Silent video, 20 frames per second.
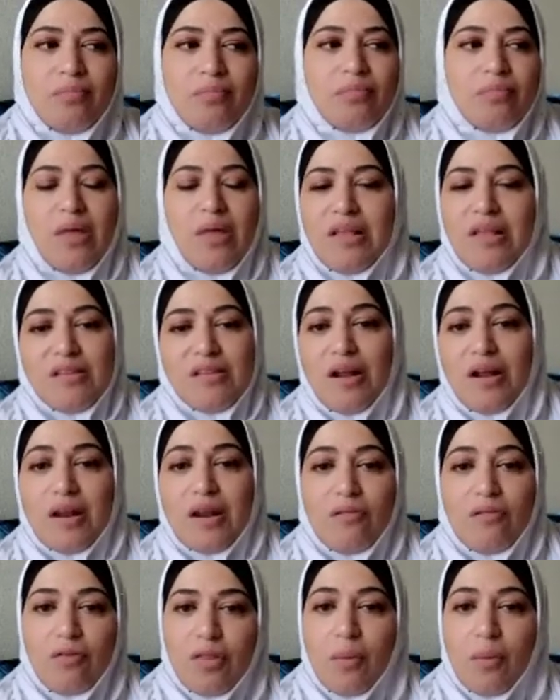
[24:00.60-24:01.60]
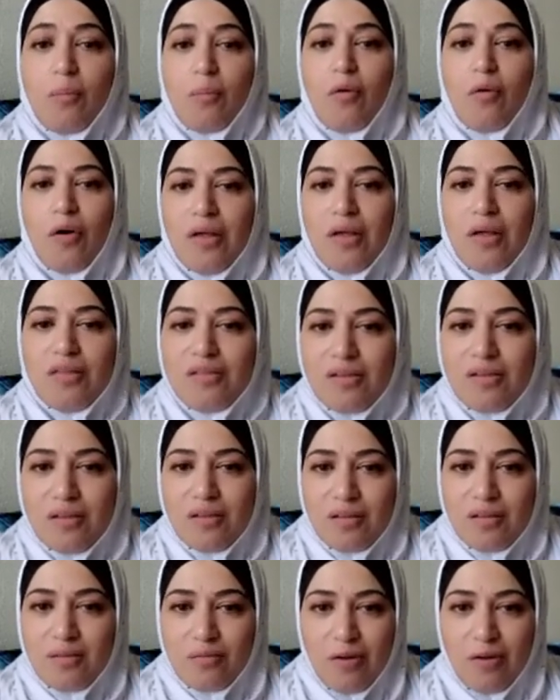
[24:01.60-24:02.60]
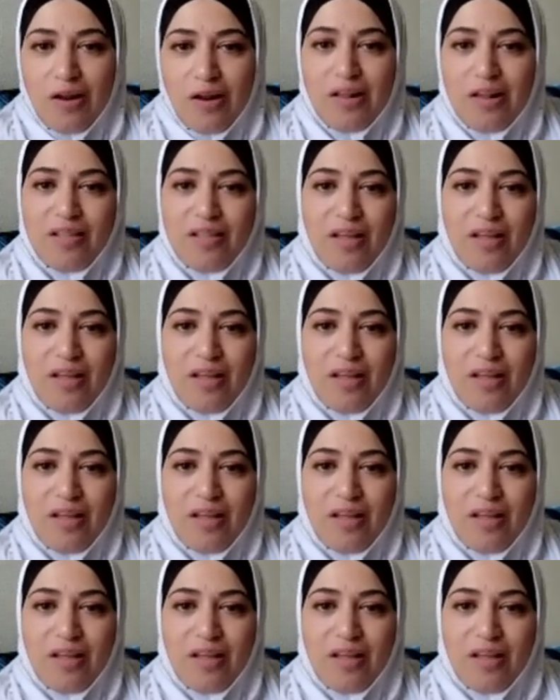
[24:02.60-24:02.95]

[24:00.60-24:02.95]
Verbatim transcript: that's not even the point, right?